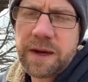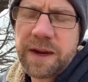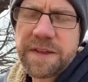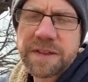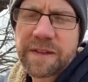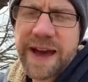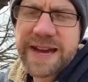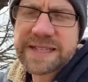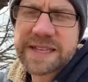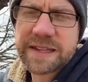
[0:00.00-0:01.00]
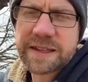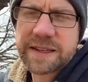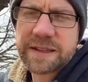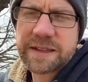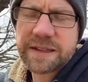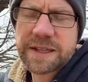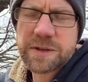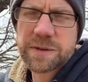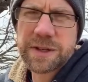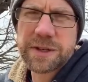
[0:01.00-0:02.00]
And I think the last thing that
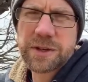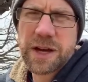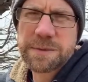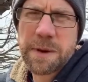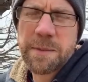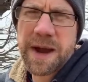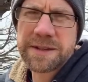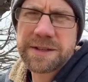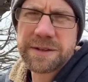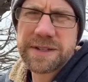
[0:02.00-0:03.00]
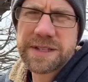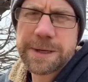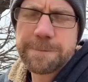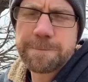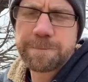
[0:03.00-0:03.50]
this really draws my mind to is that